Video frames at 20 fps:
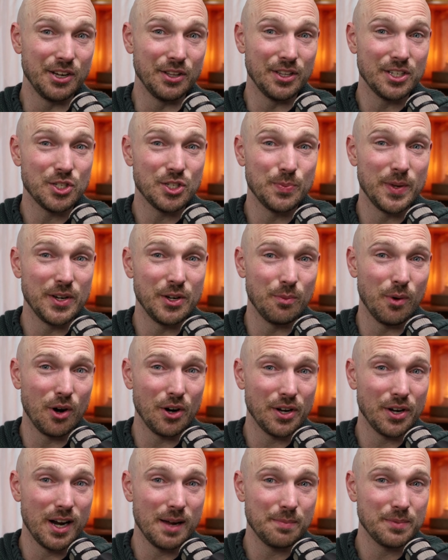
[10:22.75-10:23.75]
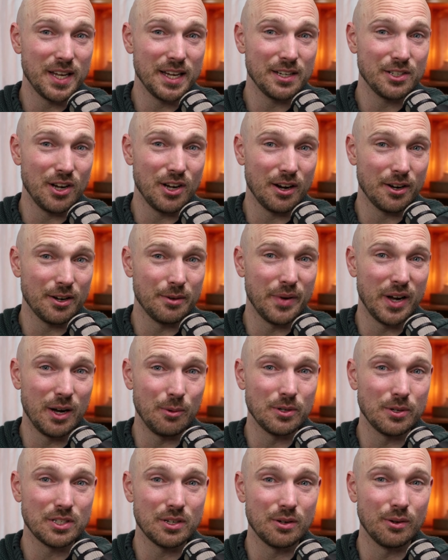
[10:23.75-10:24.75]
So this has been your market update, talking about
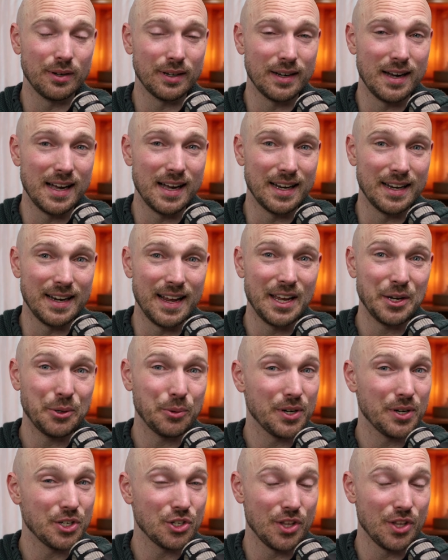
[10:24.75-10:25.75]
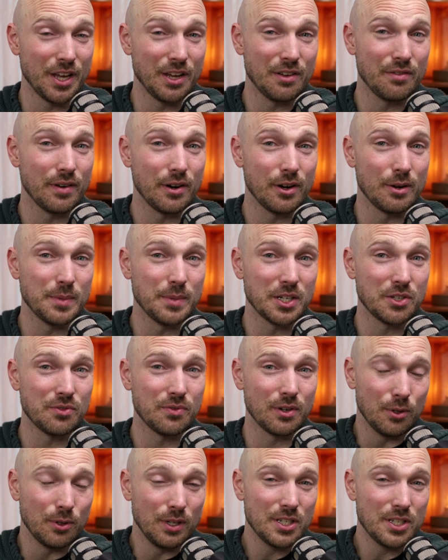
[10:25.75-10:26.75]
what's going on in Anchorage. Thank you very much
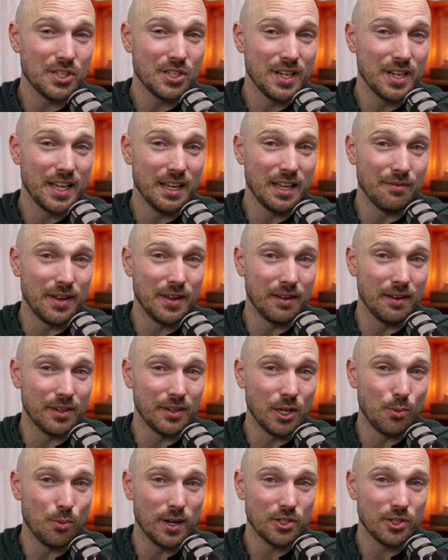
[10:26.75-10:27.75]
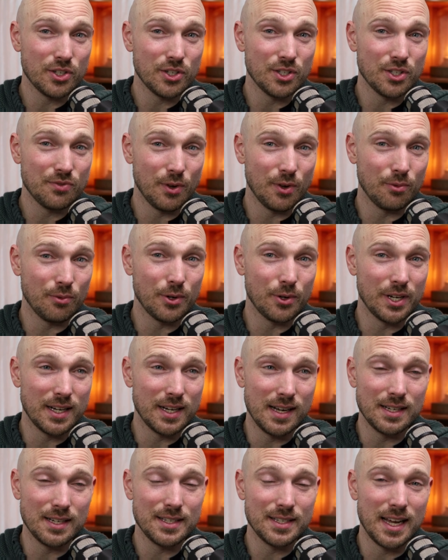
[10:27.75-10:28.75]
for listening. If you have any questions, feel free to
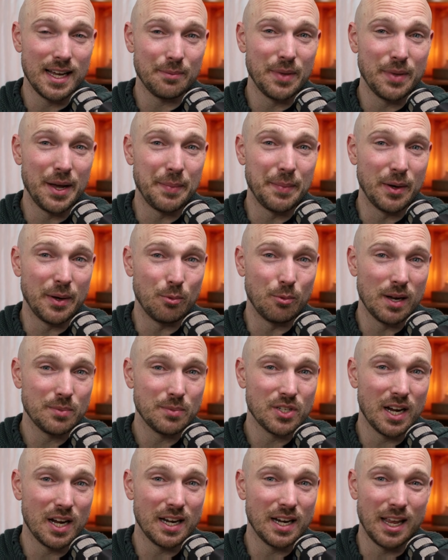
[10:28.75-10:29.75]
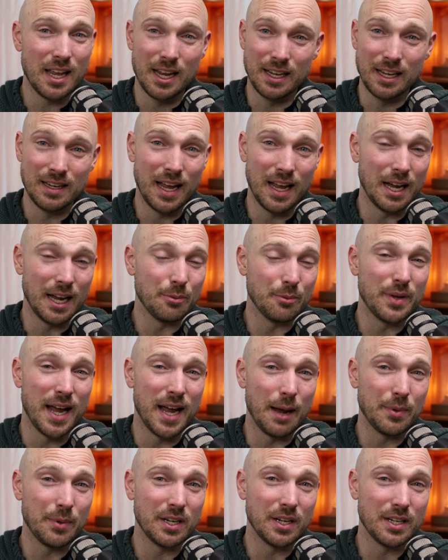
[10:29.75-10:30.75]
contact me on my website, and I'd be
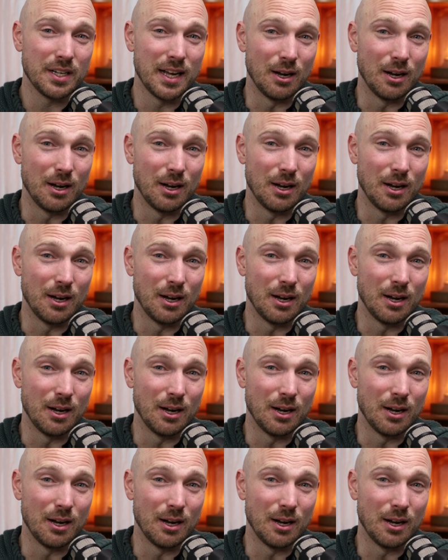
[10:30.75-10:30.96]
happy to